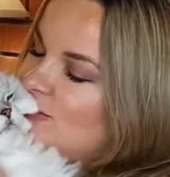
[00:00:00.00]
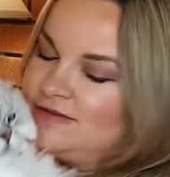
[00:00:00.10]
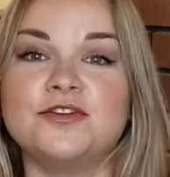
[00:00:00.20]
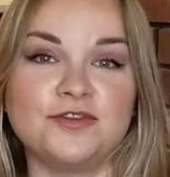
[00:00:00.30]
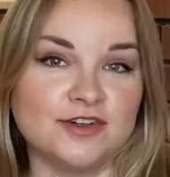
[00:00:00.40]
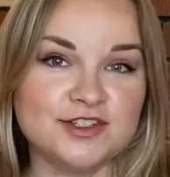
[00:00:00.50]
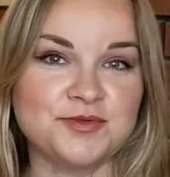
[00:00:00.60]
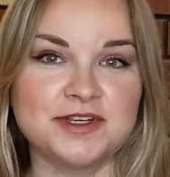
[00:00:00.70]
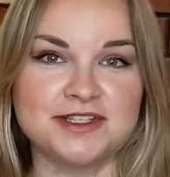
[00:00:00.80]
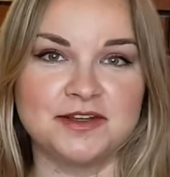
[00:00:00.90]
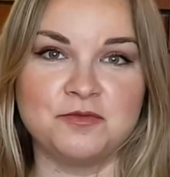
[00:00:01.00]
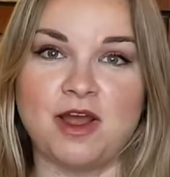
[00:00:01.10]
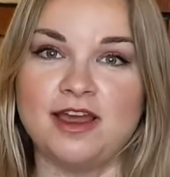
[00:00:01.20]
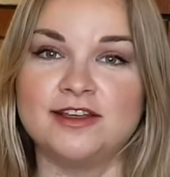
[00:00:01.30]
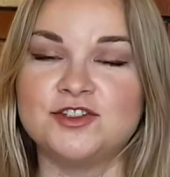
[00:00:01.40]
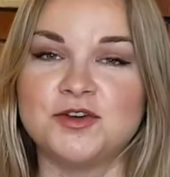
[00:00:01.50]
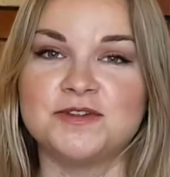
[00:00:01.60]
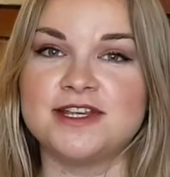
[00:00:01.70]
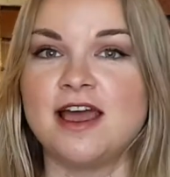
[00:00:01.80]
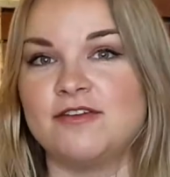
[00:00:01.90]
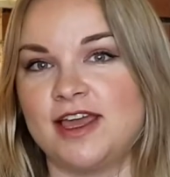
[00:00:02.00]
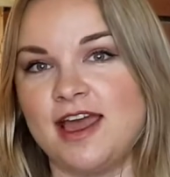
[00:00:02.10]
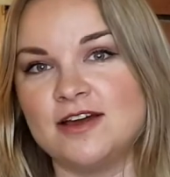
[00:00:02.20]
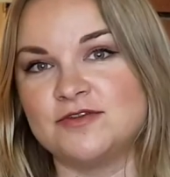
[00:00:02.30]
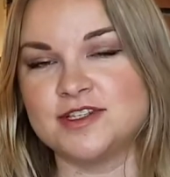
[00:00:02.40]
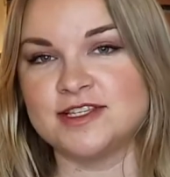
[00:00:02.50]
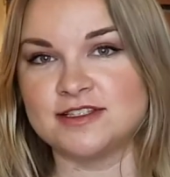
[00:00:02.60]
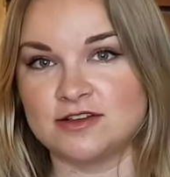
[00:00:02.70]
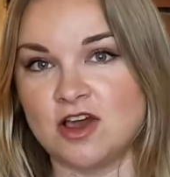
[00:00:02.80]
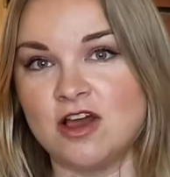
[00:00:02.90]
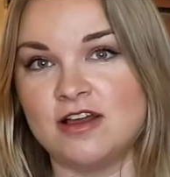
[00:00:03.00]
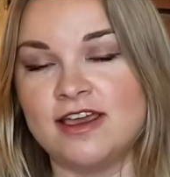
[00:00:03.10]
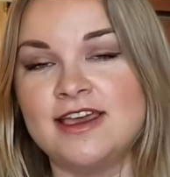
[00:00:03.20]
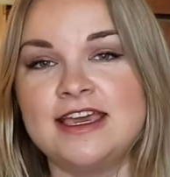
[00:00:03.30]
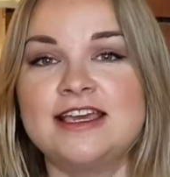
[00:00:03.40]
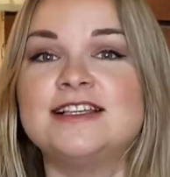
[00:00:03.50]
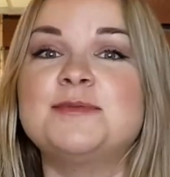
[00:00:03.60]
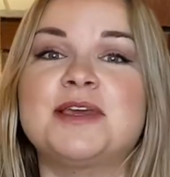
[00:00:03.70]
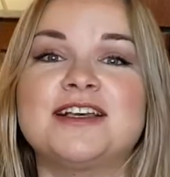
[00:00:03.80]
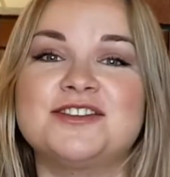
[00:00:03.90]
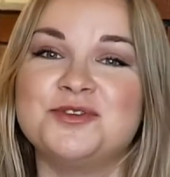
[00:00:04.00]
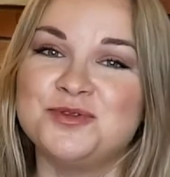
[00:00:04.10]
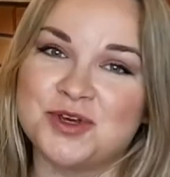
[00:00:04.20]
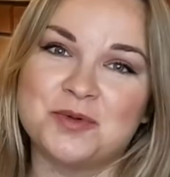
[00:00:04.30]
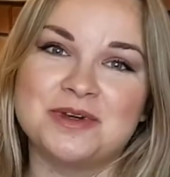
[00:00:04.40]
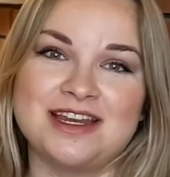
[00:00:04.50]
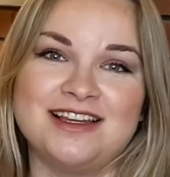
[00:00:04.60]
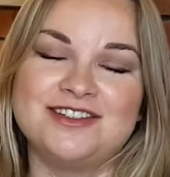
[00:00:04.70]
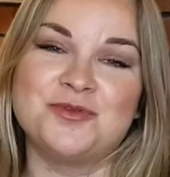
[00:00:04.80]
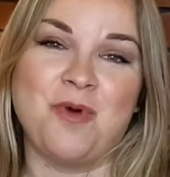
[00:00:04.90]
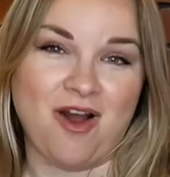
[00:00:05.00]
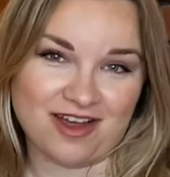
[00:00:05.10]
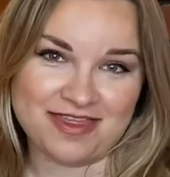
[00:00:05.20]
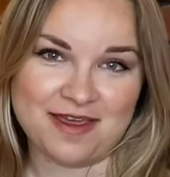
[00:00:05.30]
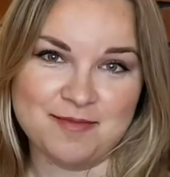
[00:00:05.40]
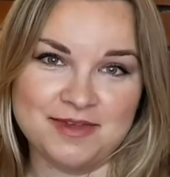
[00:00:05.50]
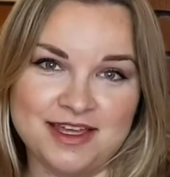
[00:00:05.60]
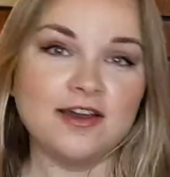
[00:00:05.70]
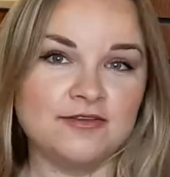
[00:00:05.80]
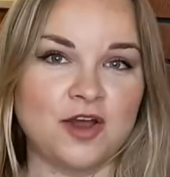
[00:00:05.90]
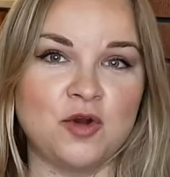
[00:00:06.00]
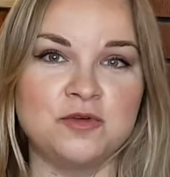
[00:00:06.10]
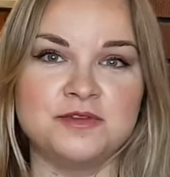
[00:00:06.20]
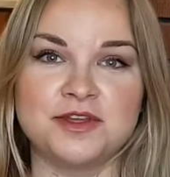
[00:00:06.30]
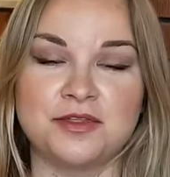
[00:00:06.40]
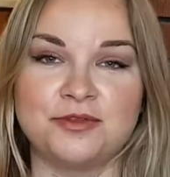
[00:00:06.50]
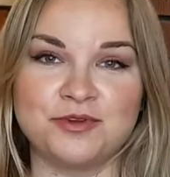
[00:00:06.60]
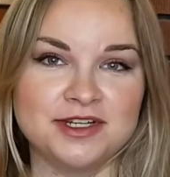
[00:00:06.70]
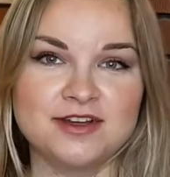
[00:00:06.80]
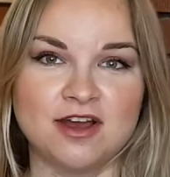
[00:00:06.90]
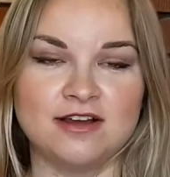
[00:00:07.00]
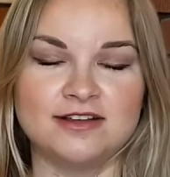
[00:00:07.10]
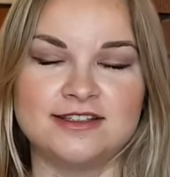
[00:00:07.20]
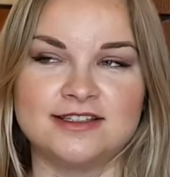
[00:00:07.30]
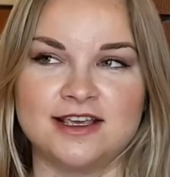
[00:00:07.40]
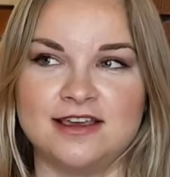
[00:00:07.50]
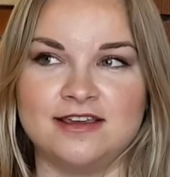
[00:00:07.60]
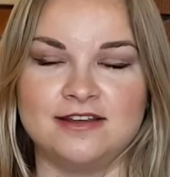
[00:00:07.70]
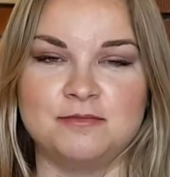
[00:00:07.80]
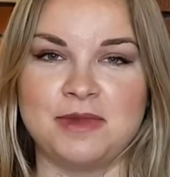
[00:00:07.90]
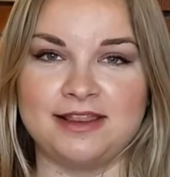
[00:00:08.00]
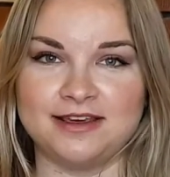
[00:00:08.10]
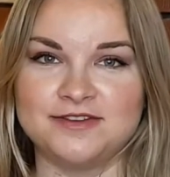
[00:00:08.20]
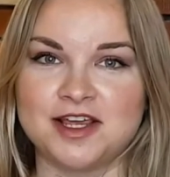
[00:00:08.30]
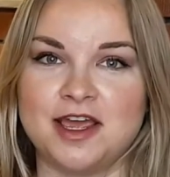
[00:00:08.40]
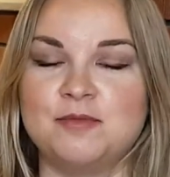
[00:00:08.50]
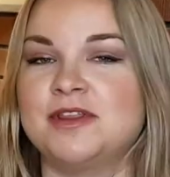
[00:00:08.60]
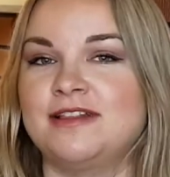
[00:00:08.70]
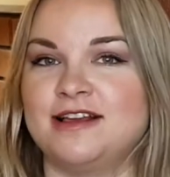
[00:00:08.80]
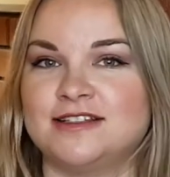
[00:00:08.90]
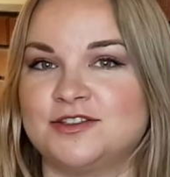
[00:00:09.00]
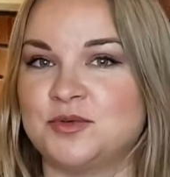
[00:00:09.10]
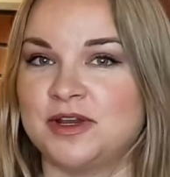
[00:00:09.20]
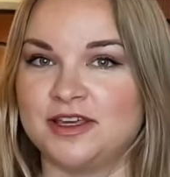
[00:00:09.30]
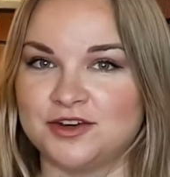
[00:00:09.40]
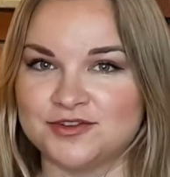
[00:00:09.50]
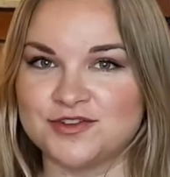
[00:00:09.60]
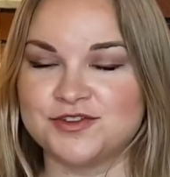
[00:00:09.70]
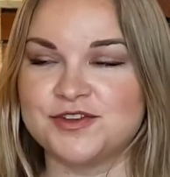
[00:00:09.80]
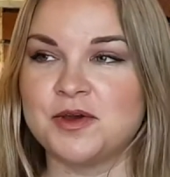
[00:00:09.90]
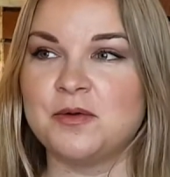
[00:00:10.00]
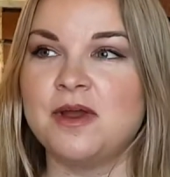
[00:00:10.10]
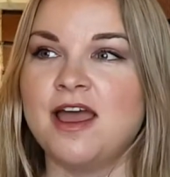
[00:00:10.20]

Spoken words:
First reason why I chose to have a cat versus a dog is because you don't need to walk them. I've owned 3 dogs in my lifetime in the last 20 years or so,